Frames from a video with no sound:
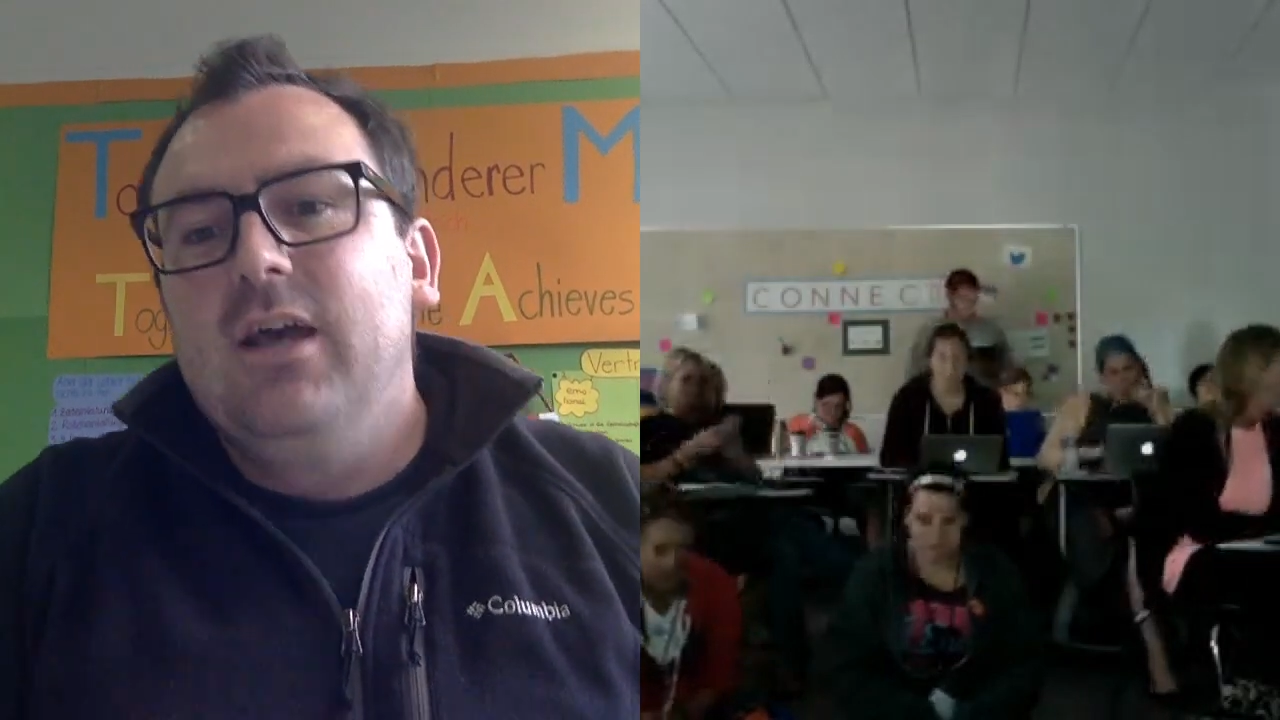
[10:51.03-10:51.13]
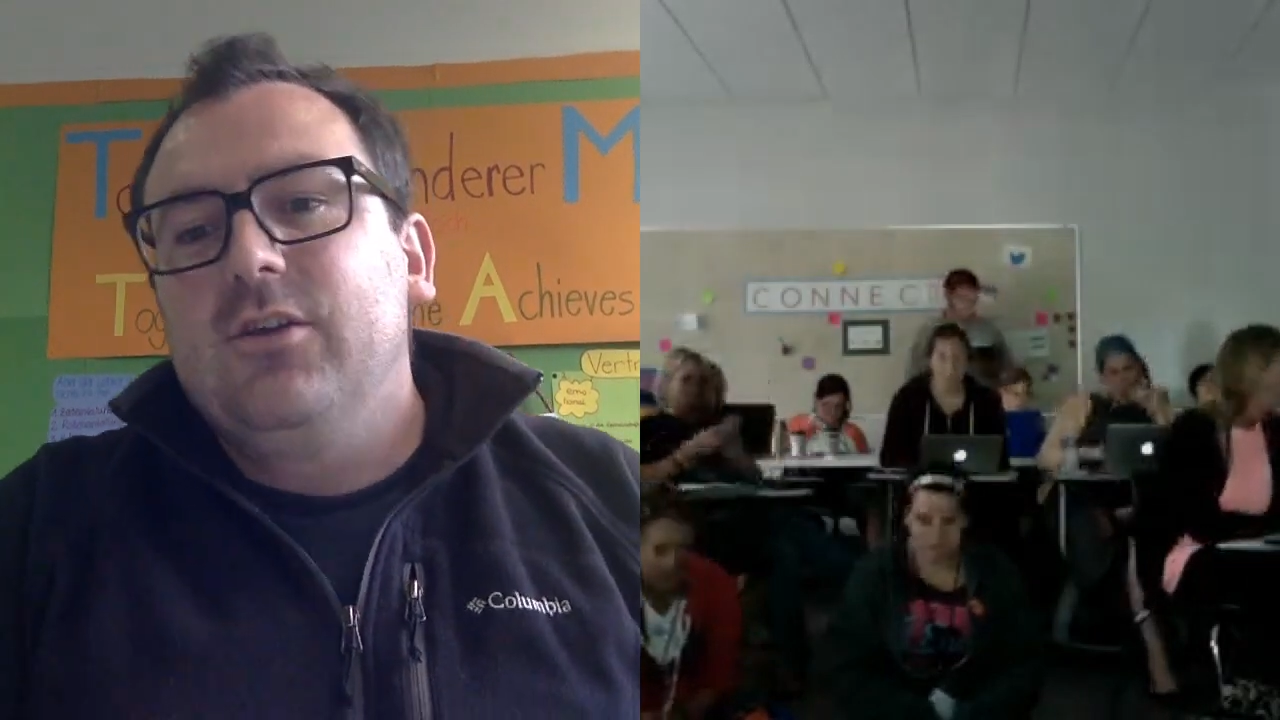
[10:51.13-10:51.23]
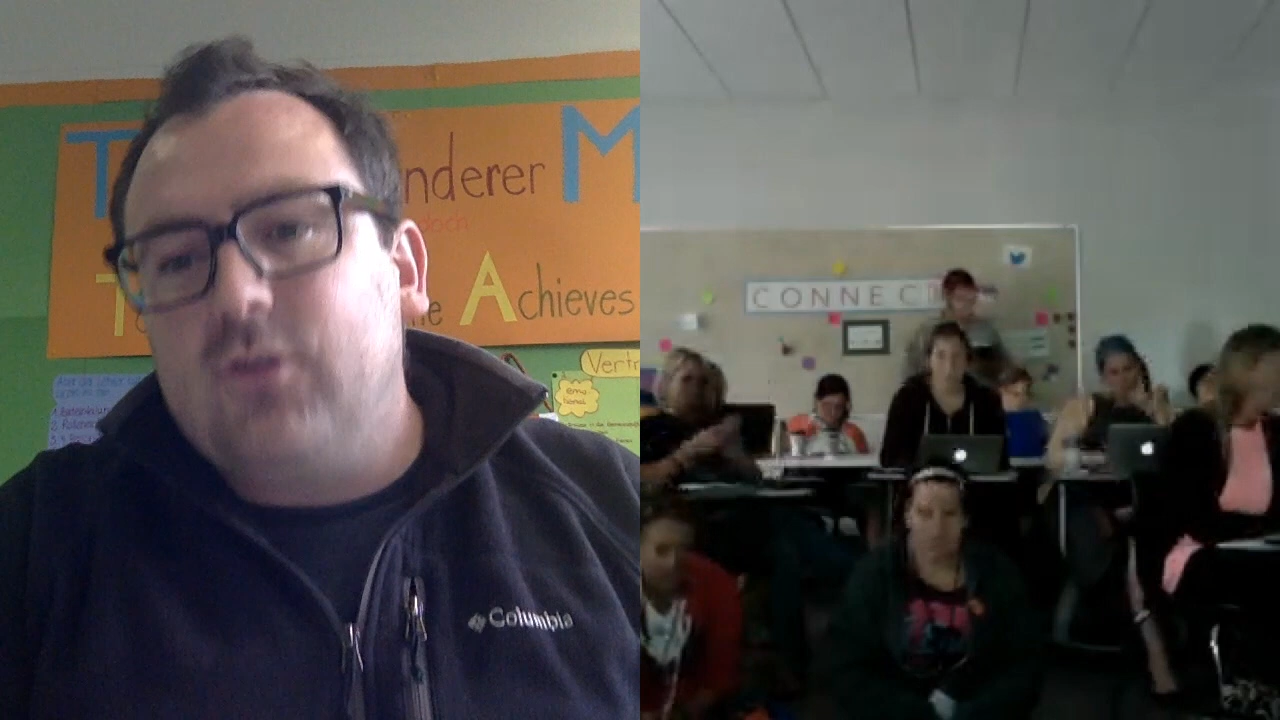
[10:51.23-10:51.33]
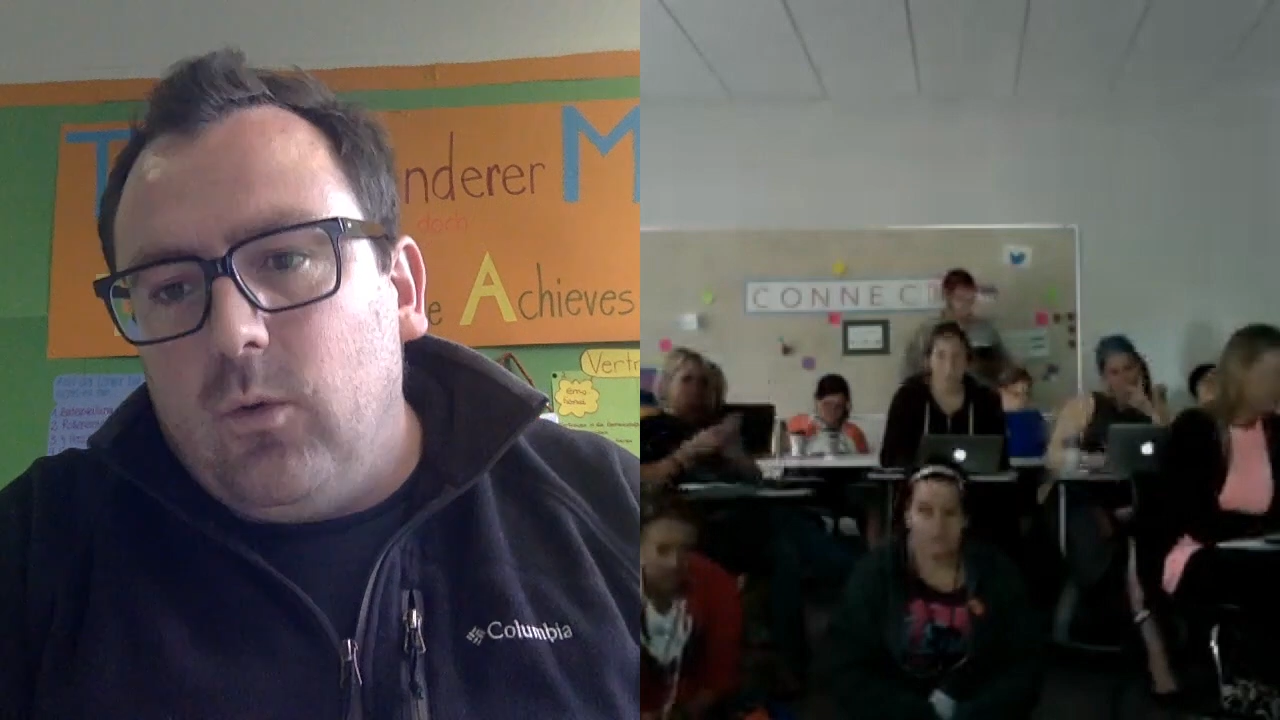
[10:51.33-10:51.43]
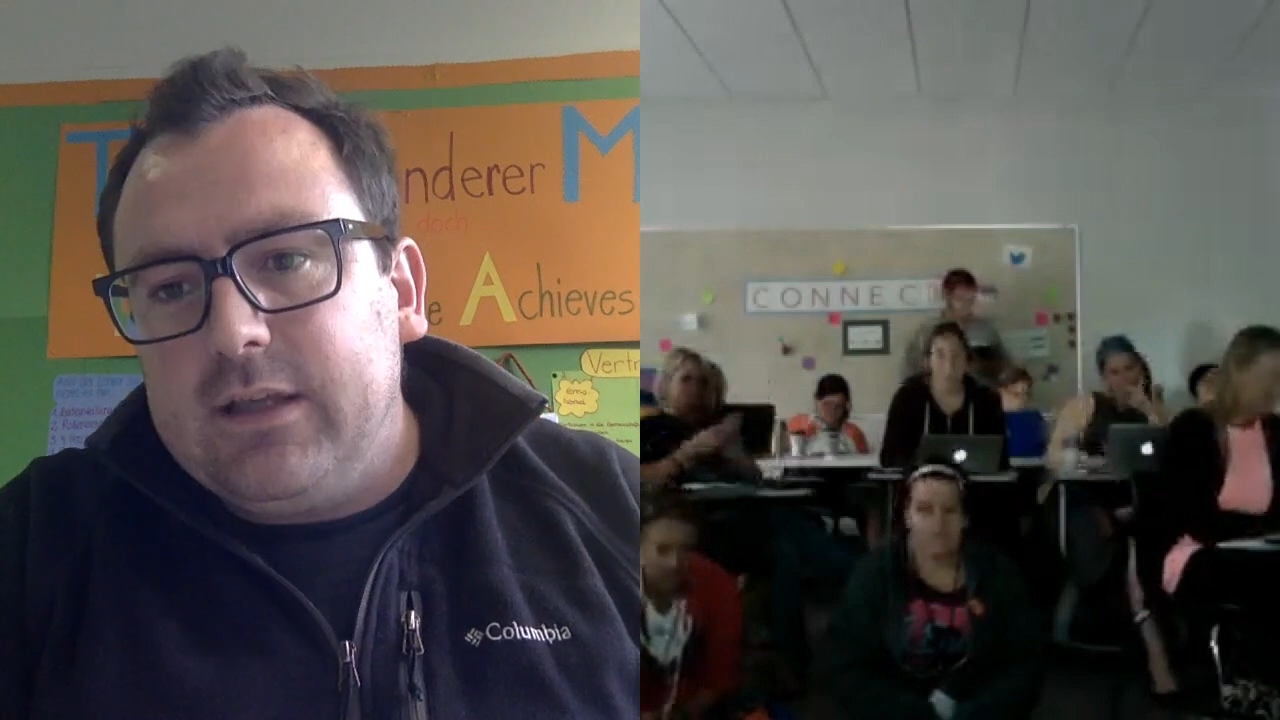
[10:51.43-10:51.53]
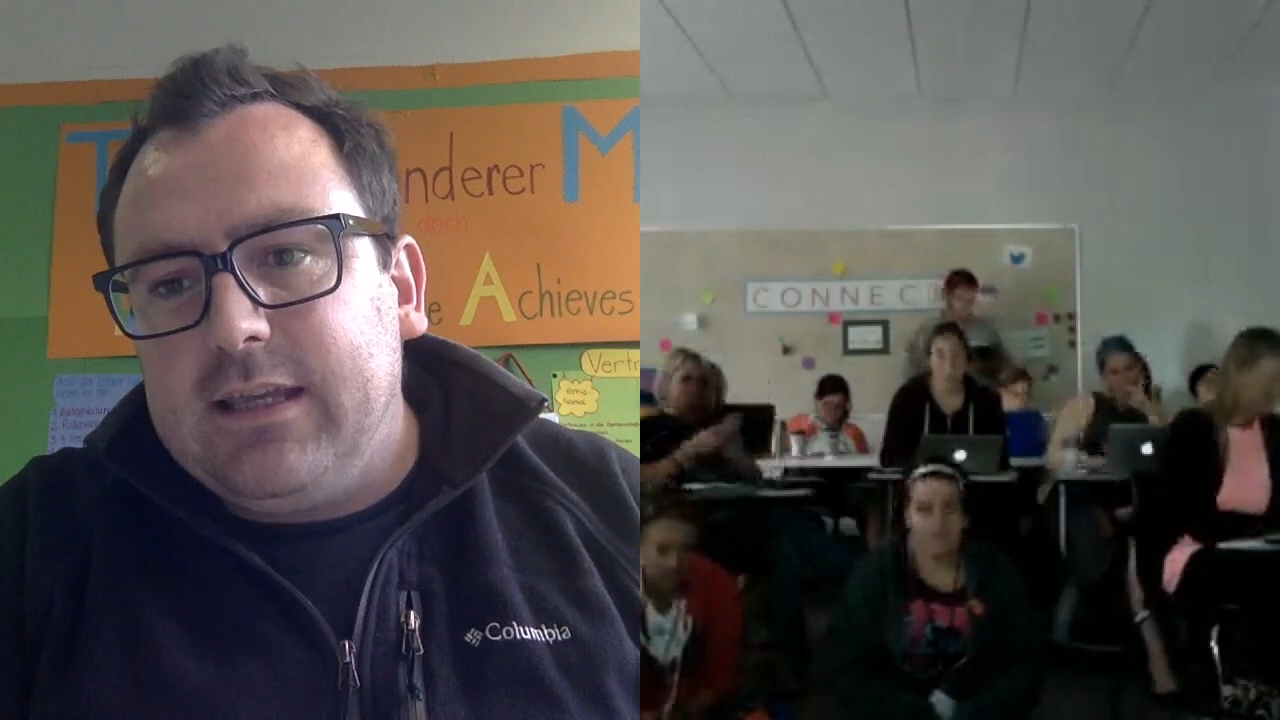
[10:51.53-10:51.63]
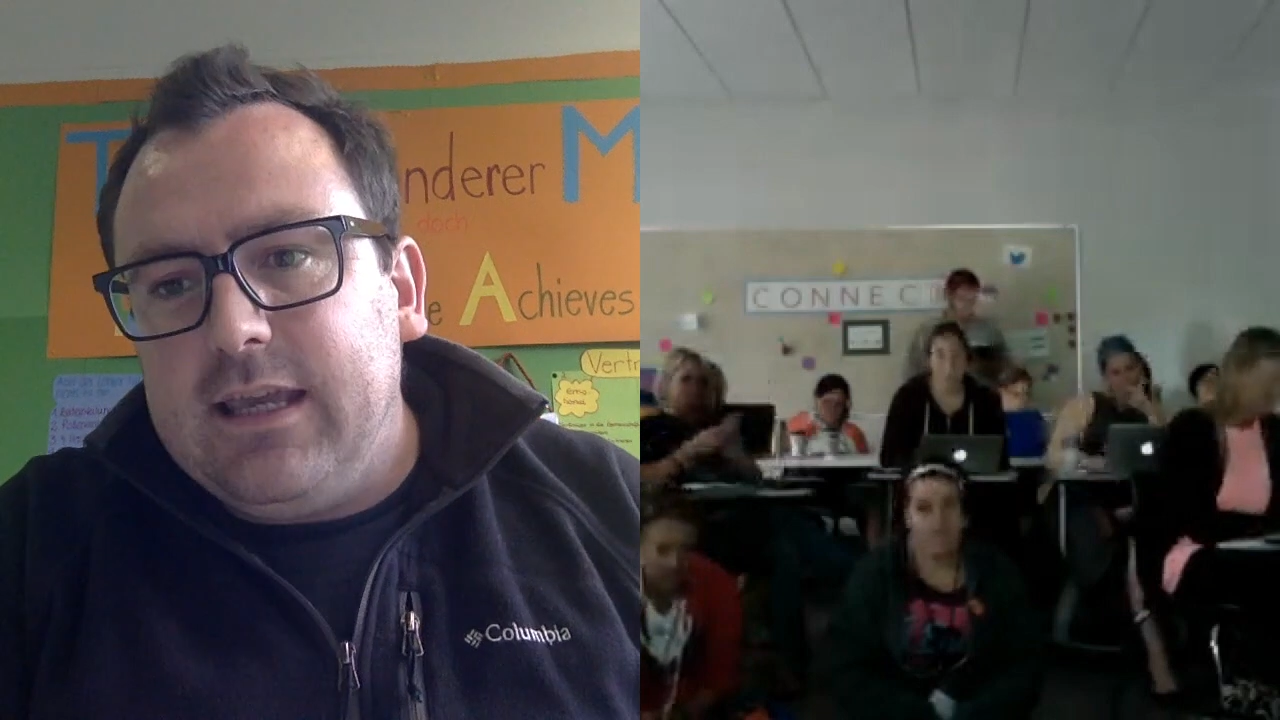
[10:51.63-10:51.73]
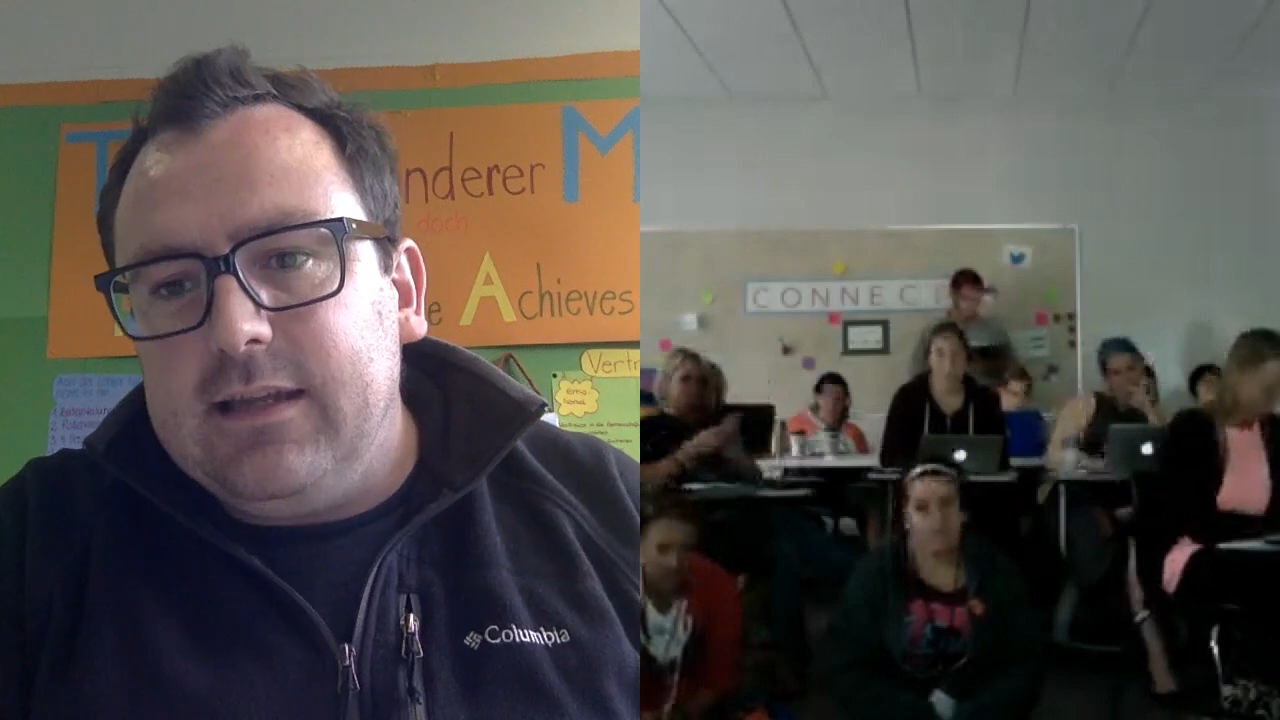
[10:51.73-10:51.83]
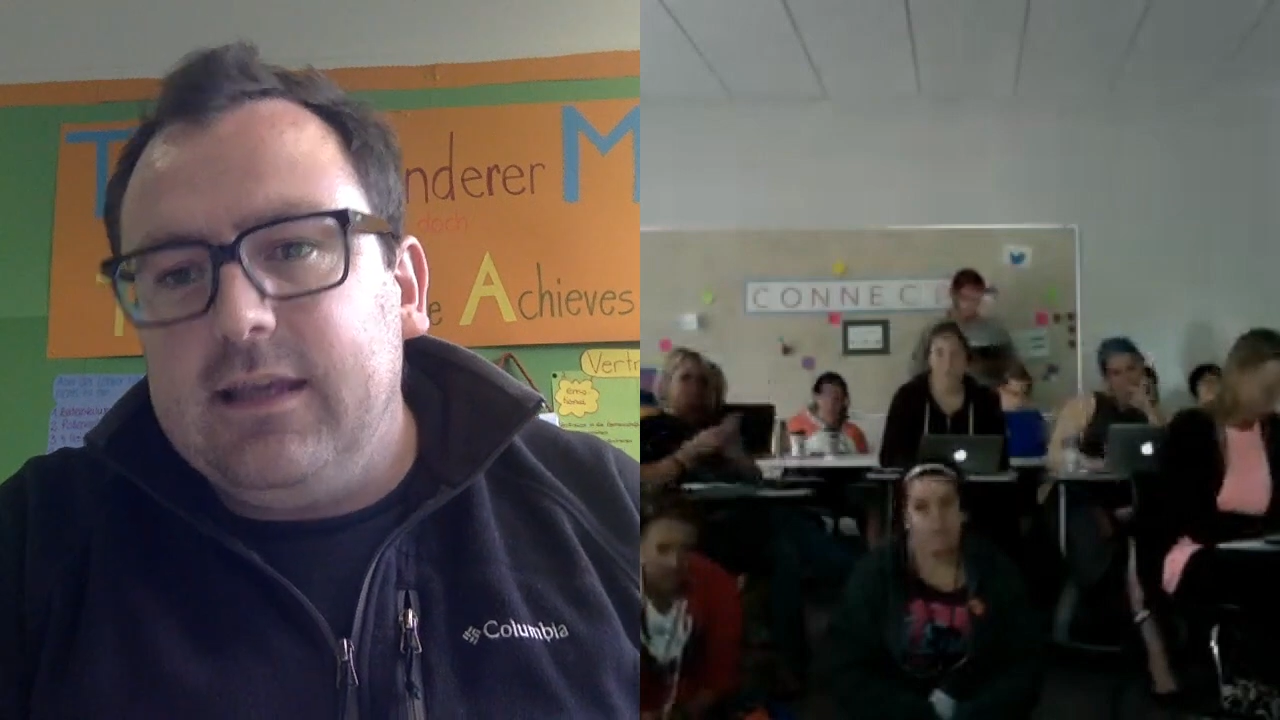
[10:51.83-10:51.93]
So again,